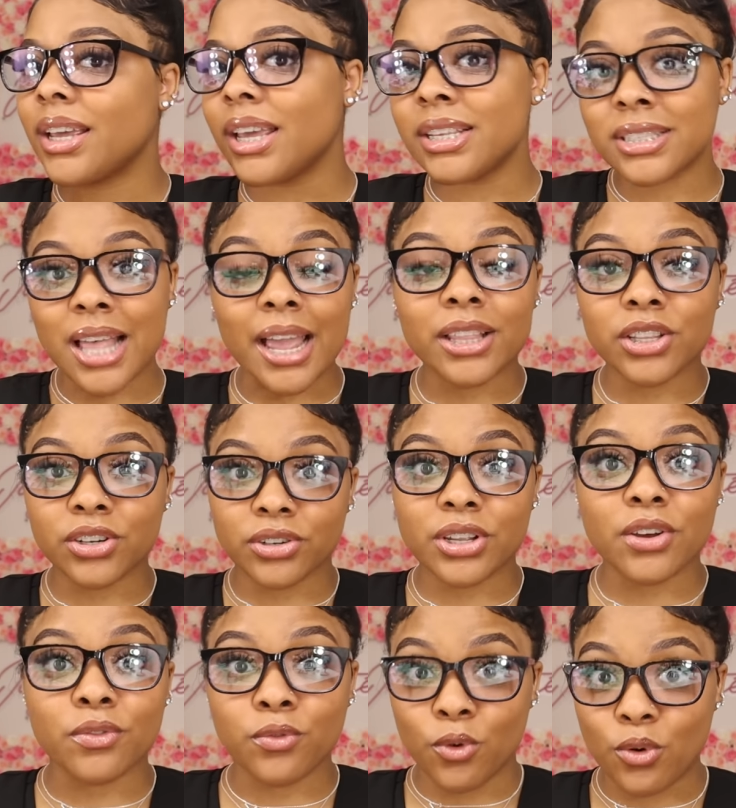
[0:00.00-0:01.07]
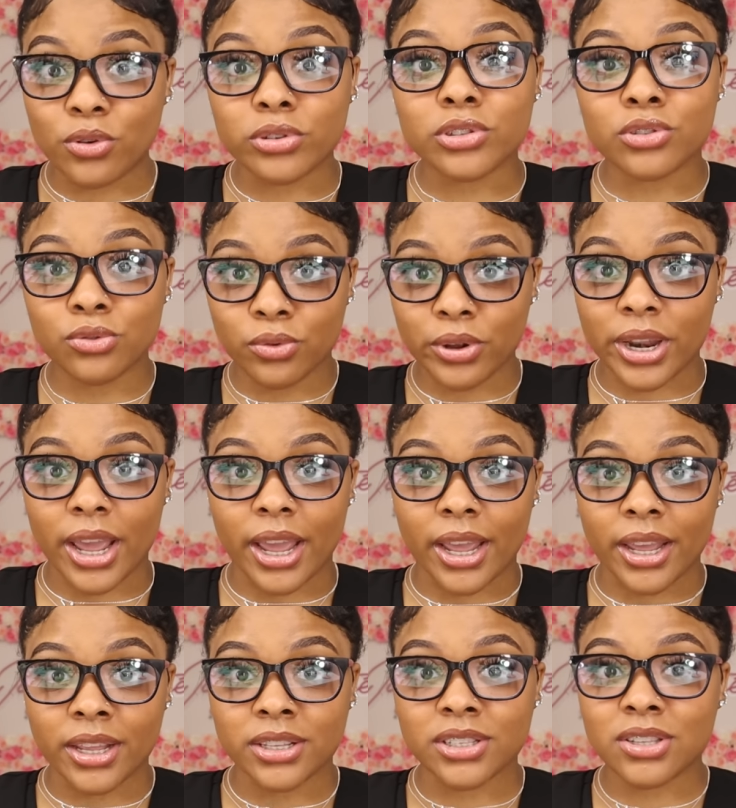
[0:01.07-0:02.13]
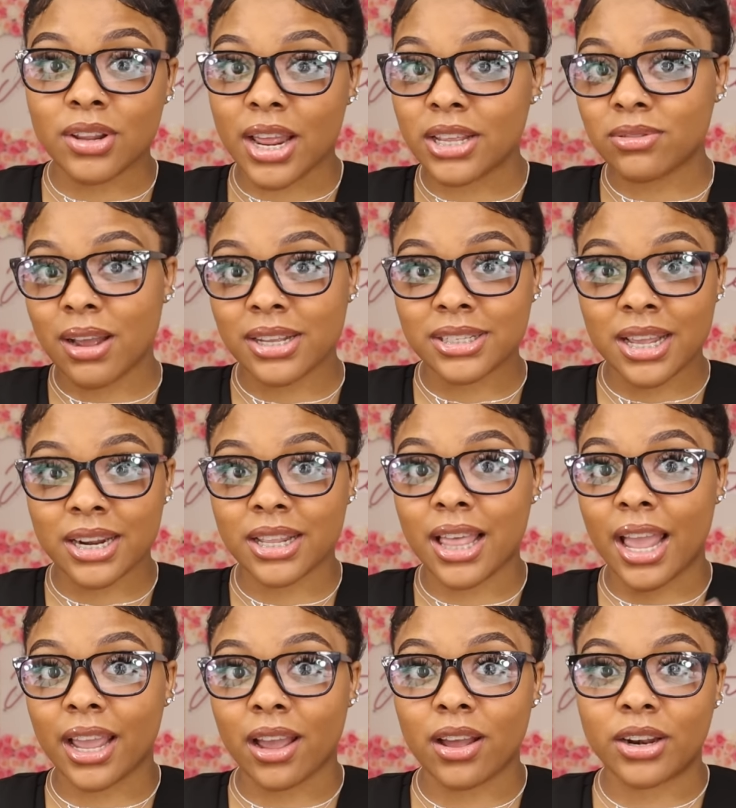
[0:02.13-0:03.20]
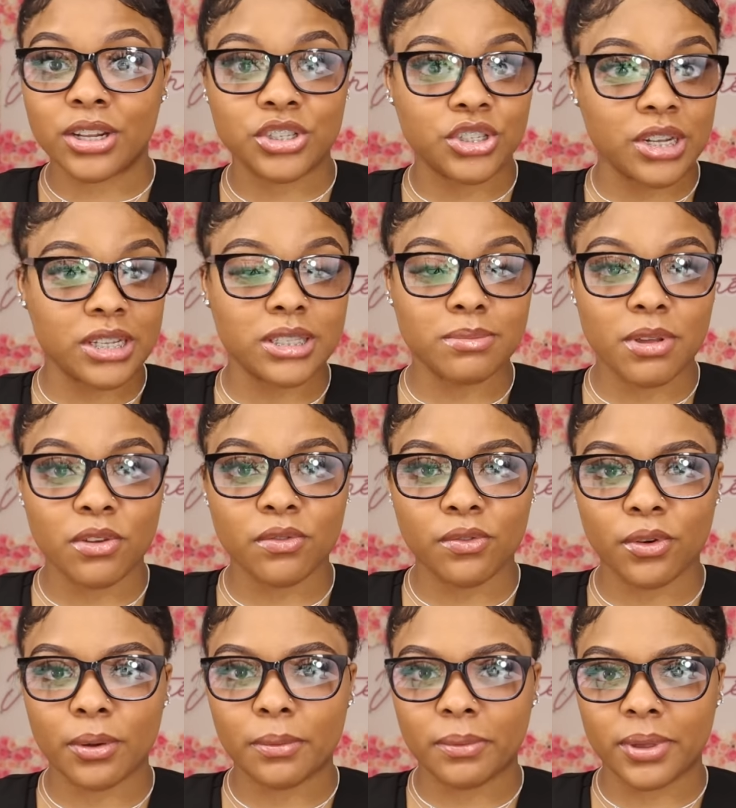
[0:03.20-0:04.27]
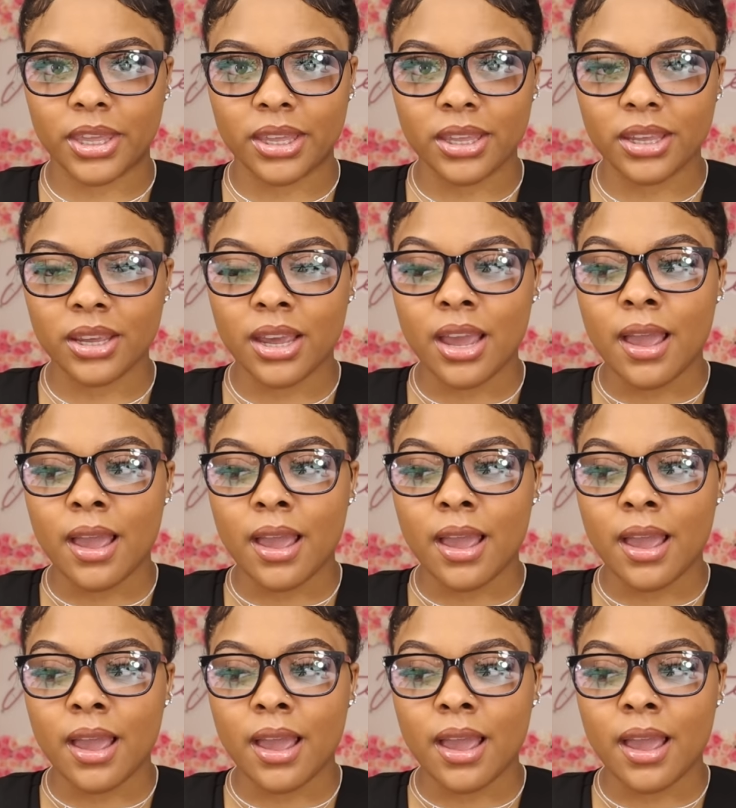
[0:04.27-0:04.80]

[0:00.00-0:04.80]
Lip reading: it's like literally a full school day. So that's why it's kind of like an adjustment for me.